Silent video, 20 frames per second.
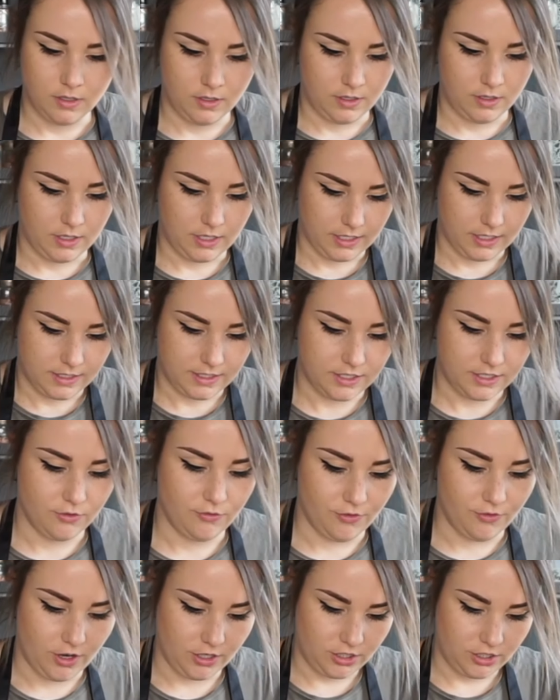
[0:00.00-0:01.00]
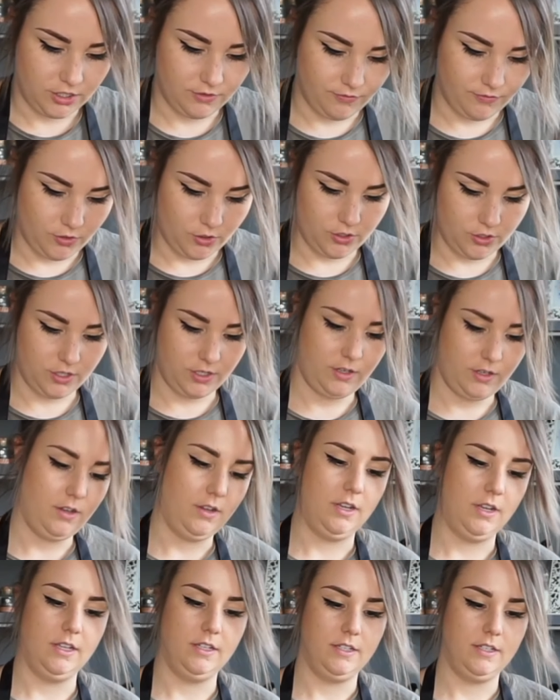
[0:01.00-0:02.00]
It's the Russian version.
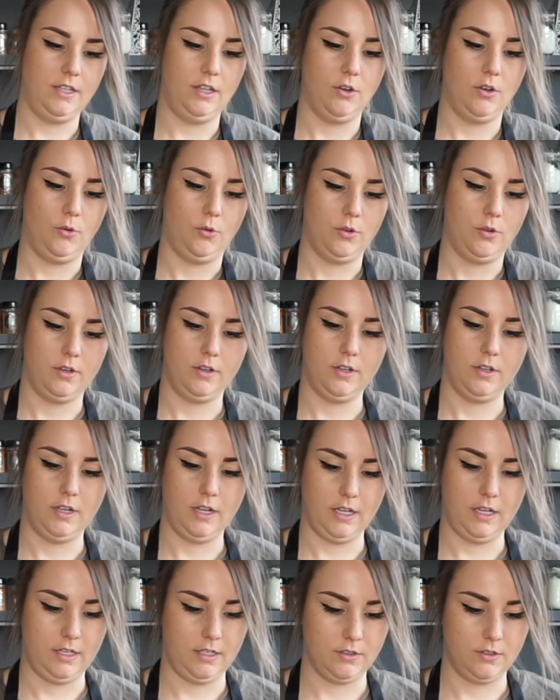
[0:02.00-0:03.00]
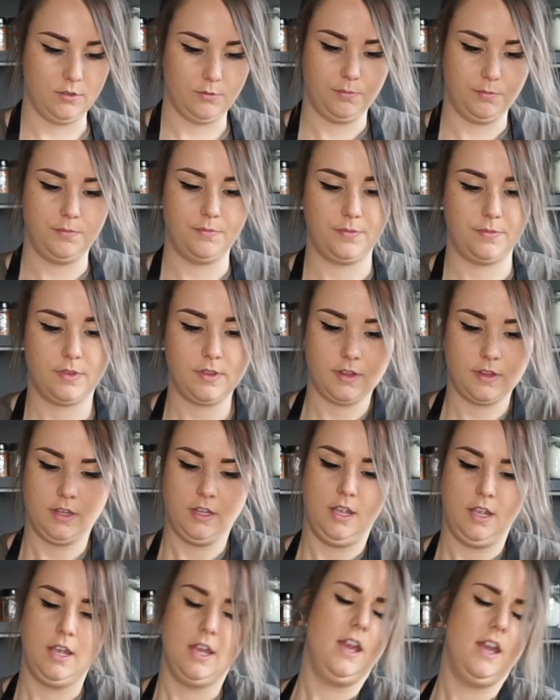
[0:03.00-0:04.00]
I see. Oh, I need to.
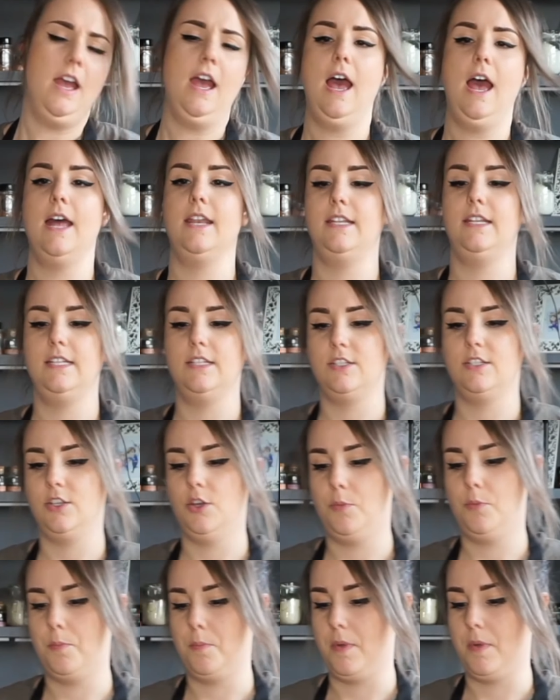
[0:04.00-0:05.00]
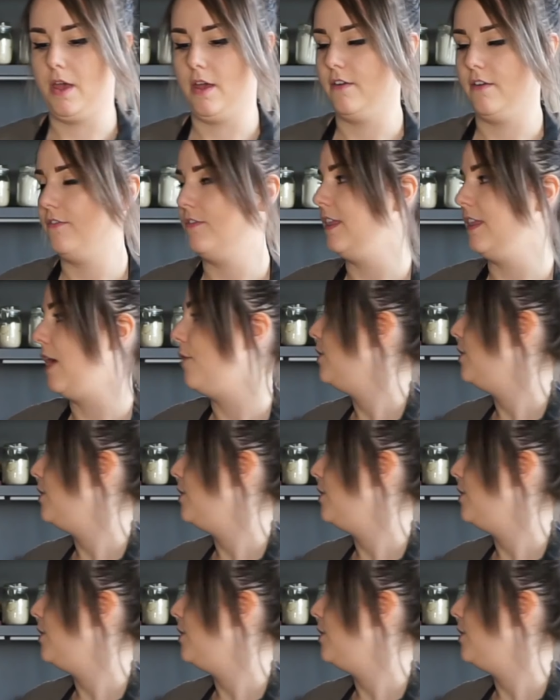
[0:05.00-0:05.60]
I need some uh, flour,